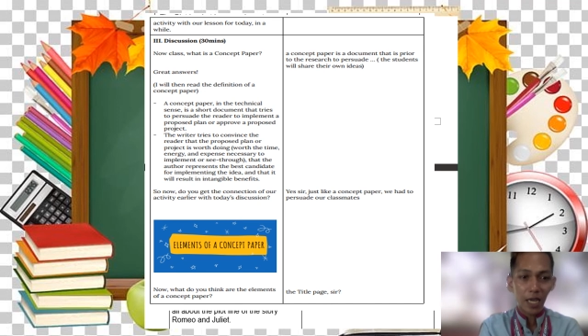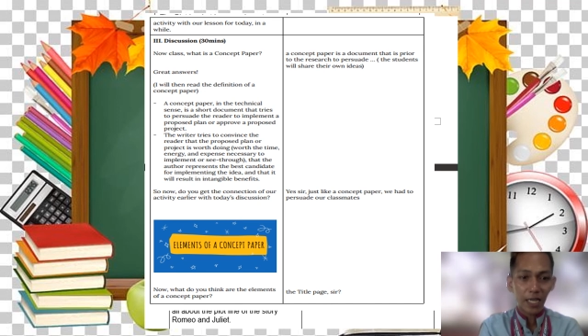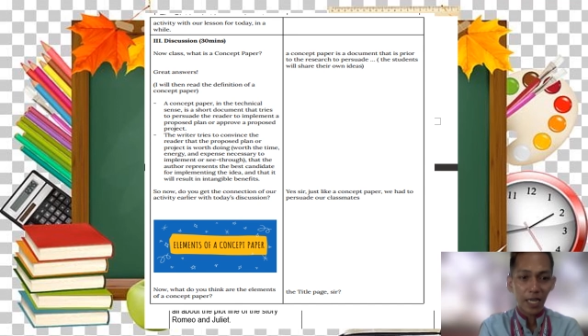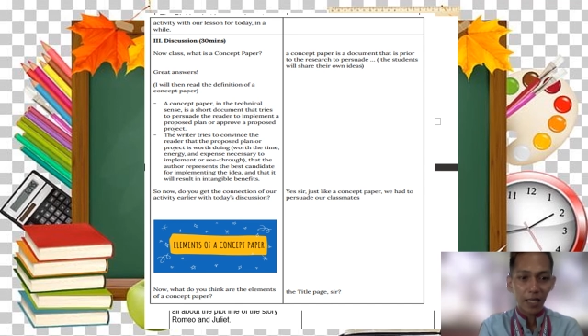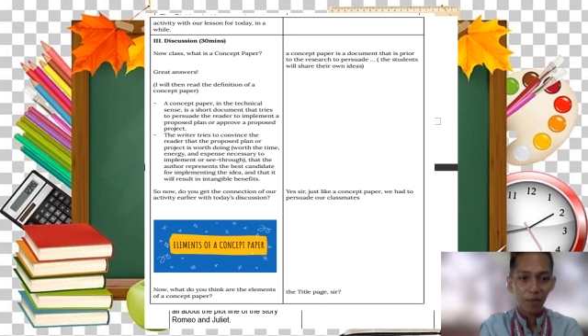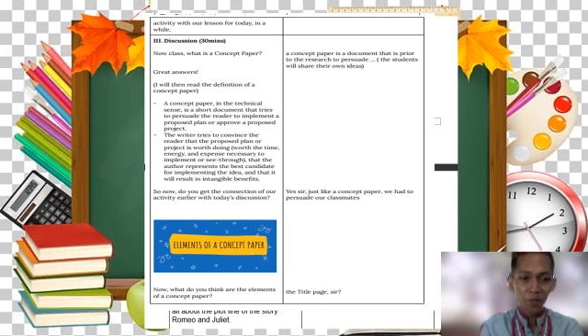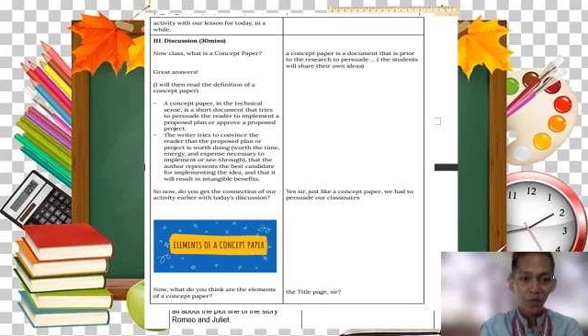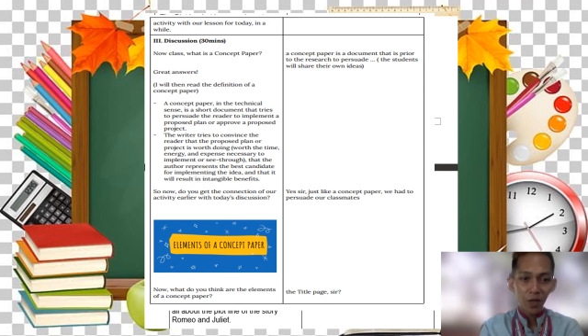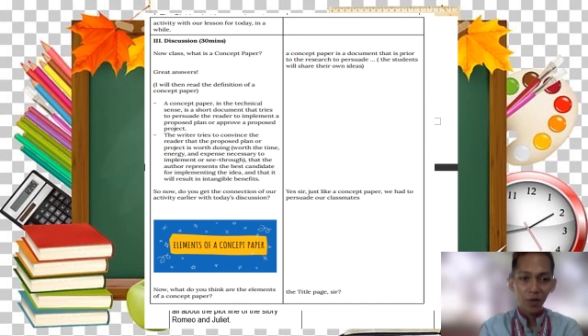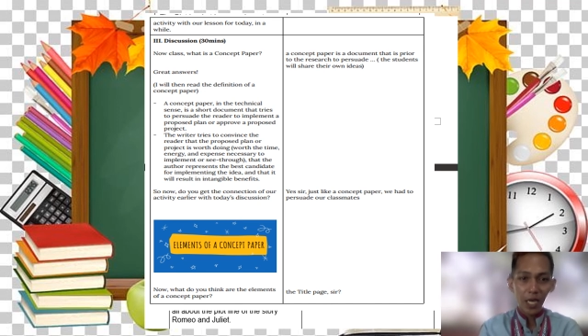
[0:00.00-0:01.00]
I get.
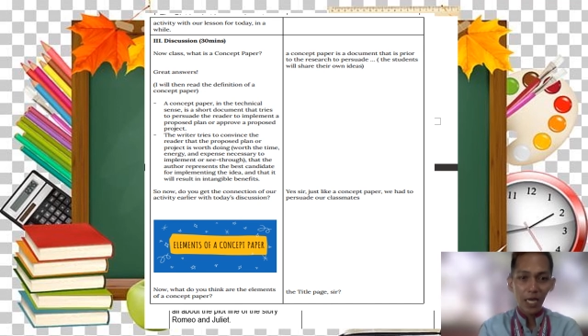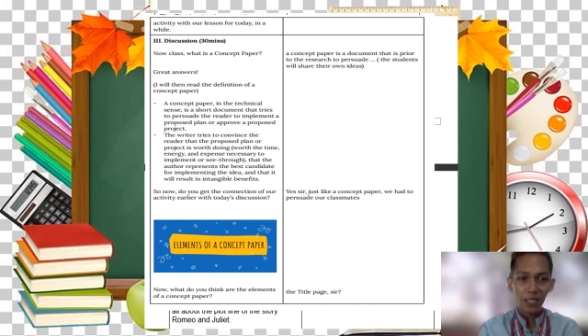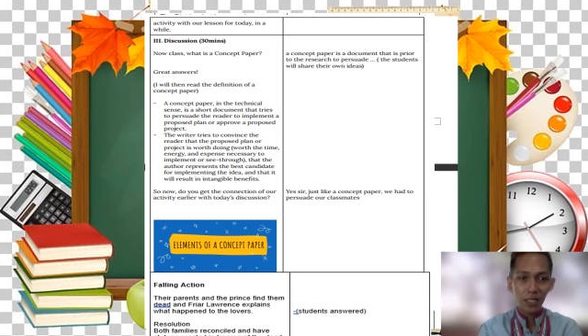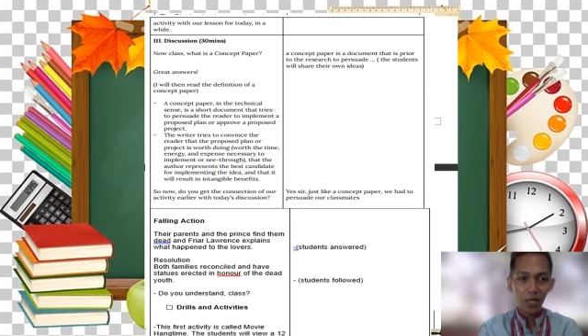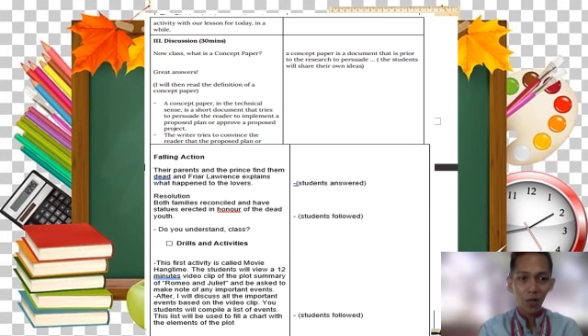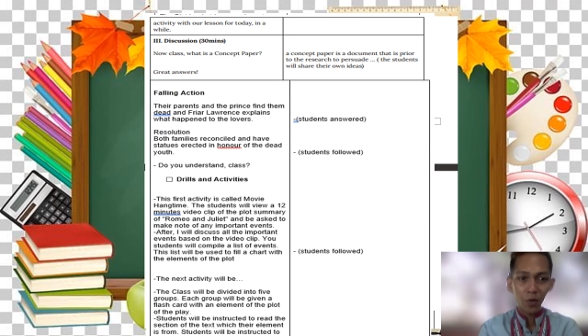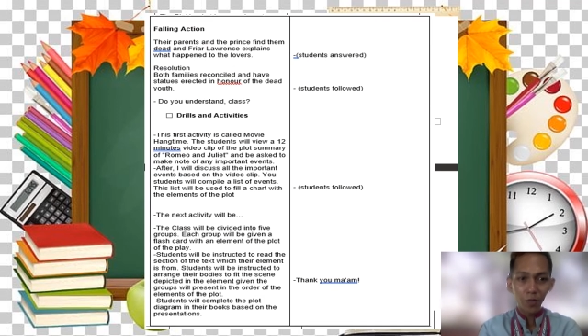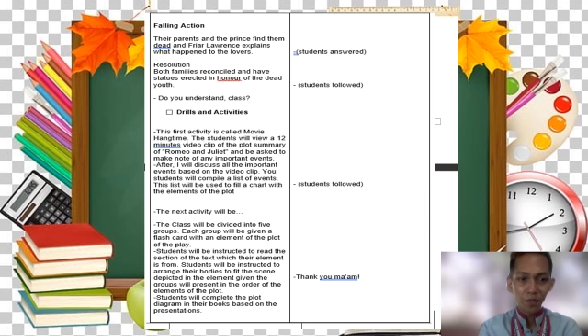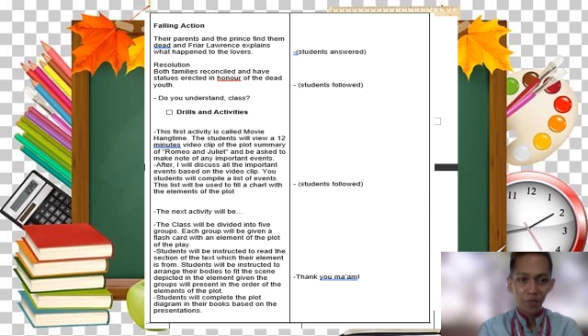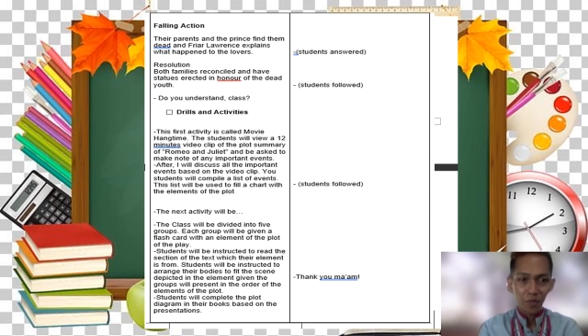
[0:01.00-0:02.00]
Okay,
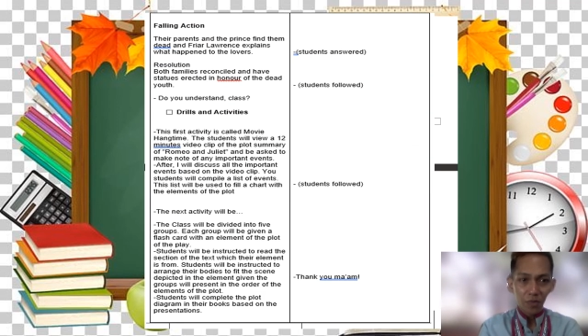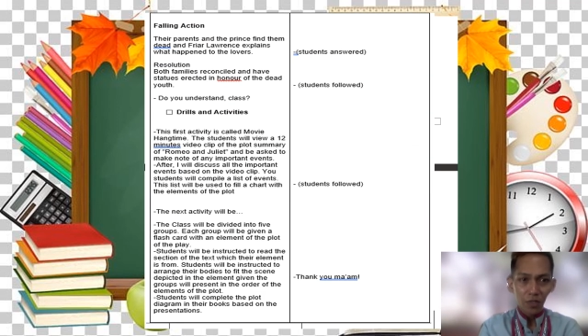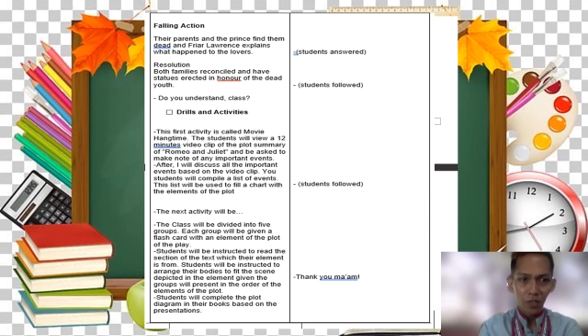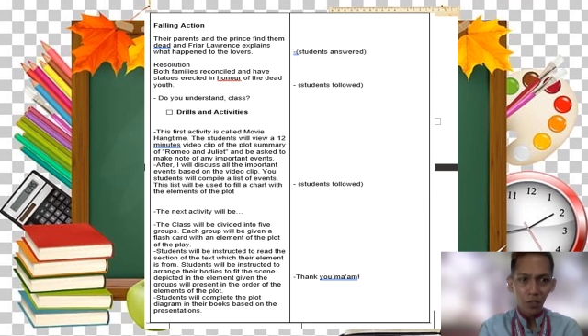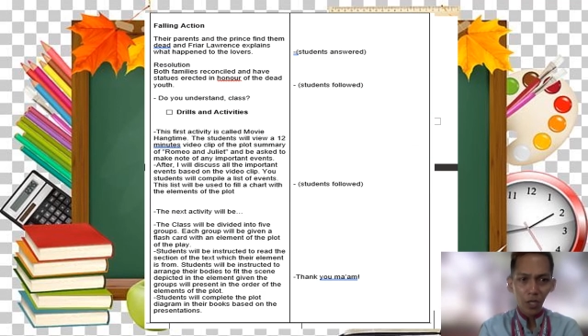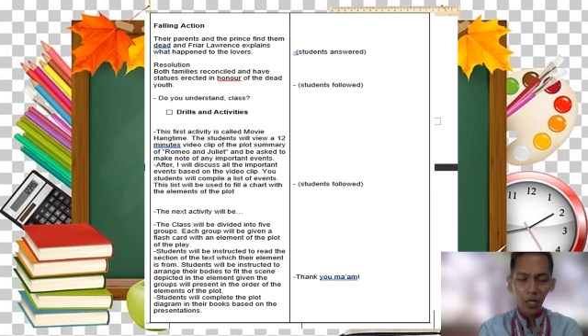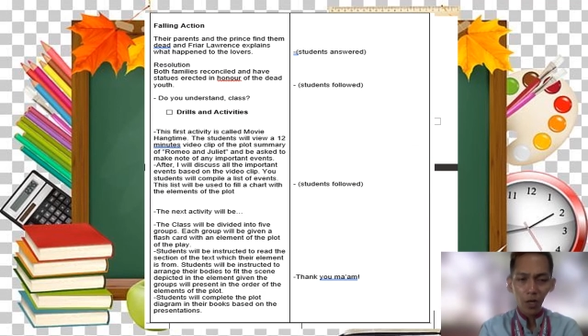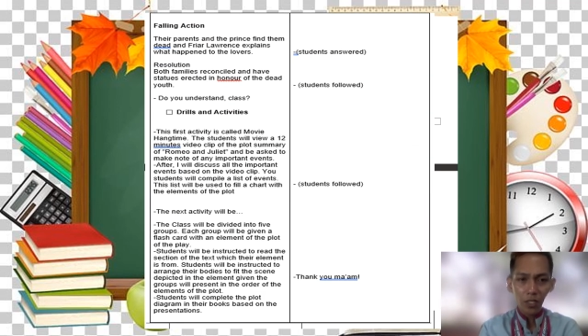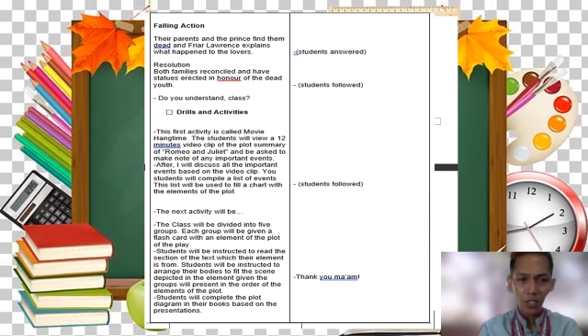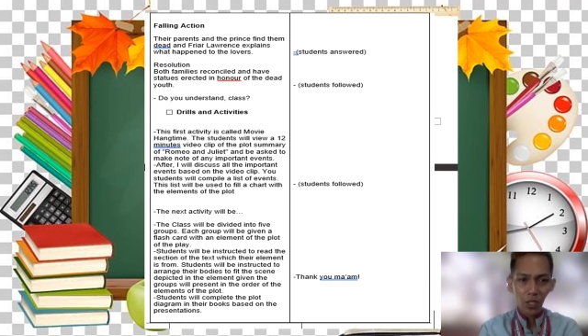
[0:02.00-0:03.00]
so you can
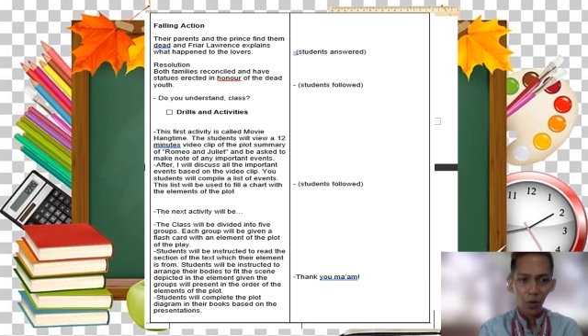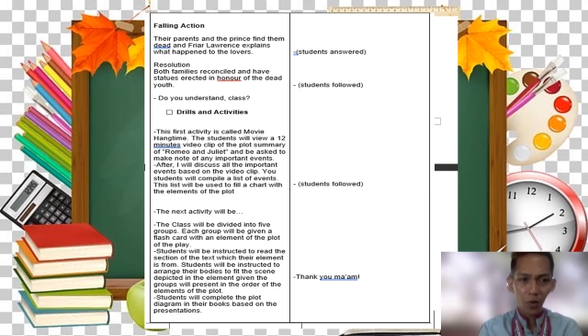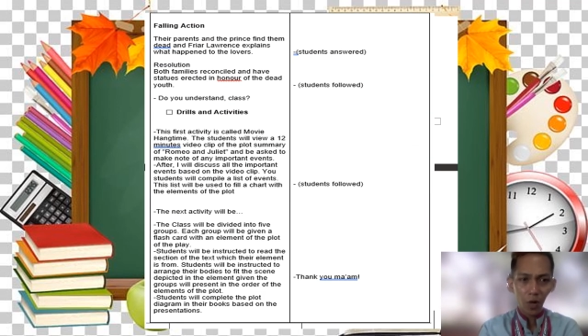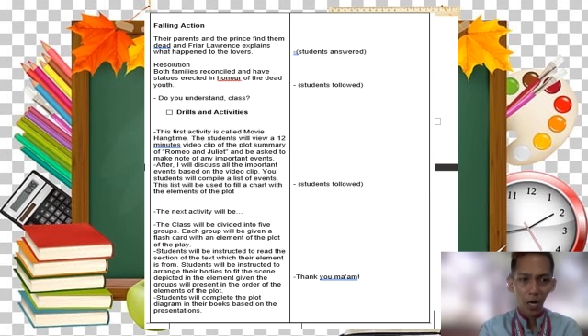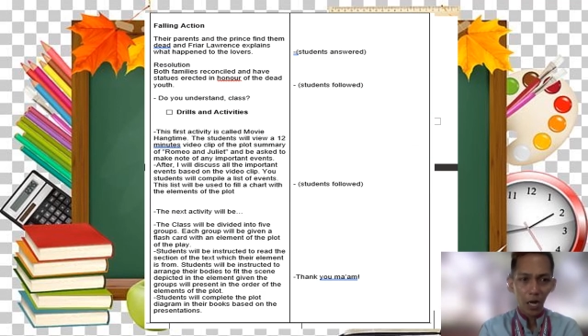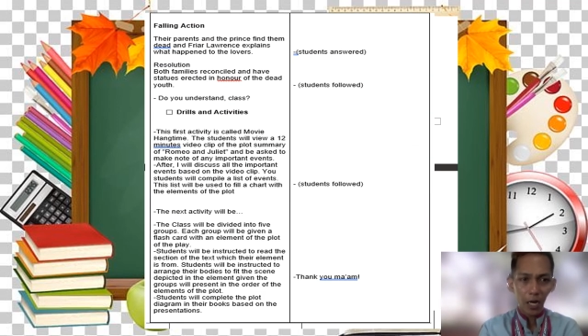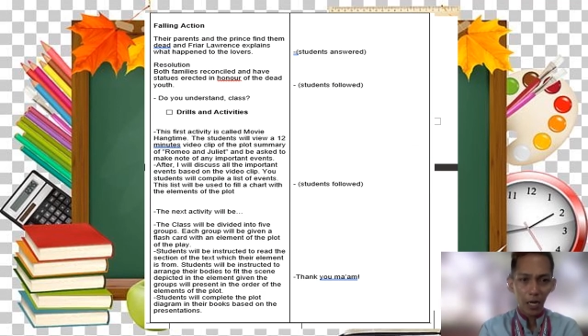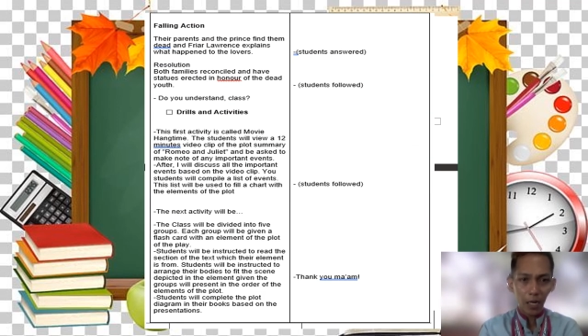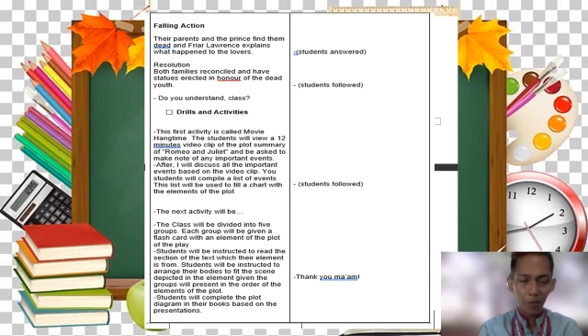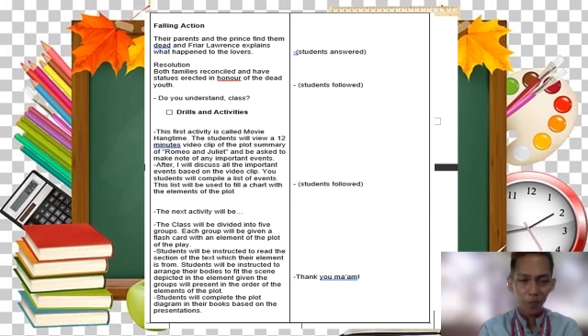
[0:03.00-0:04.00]
also
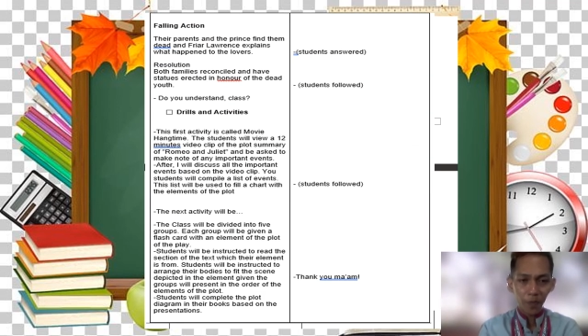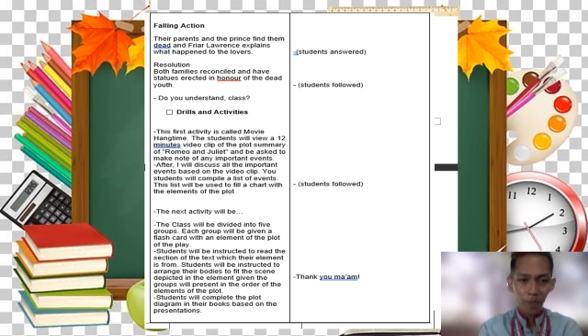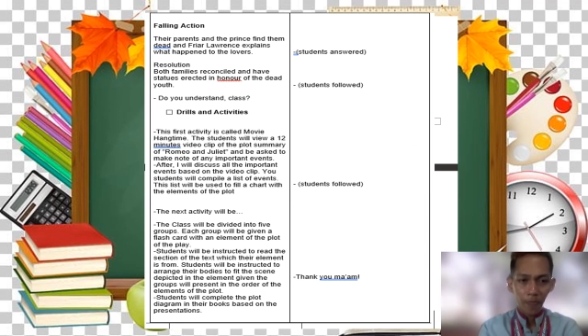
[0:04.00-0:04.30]
um,